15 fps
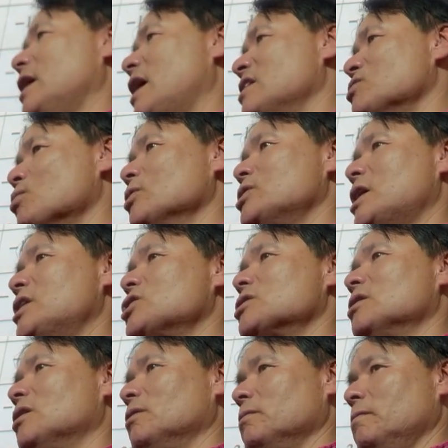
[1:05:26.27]
has
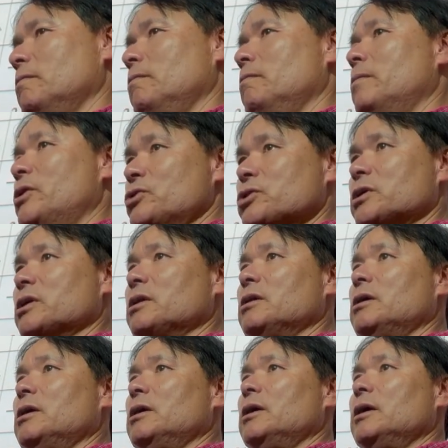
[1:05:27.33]
rotational motion
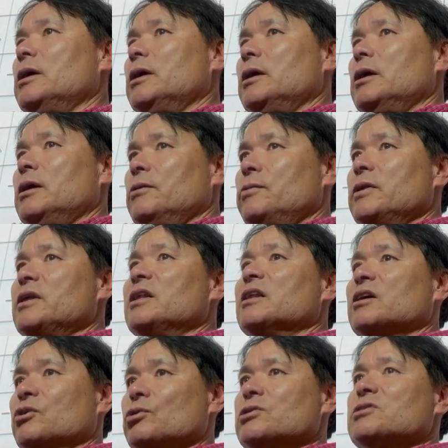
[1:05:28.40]
within the
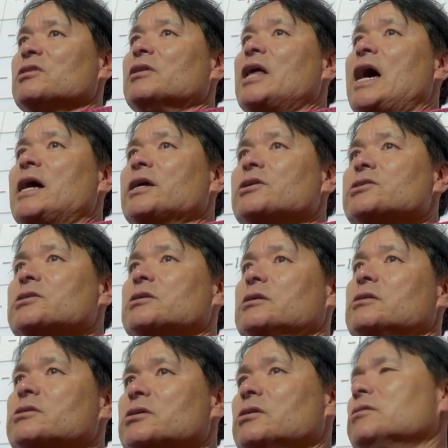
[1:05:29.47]
crystal lattice,
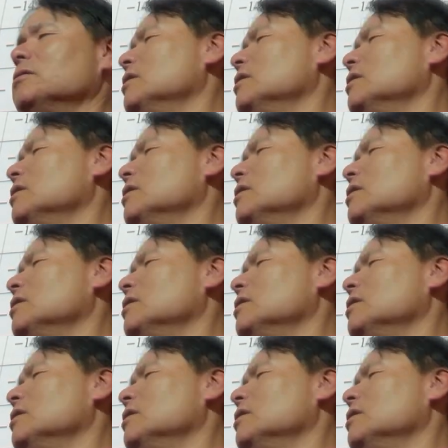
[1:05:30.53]
and so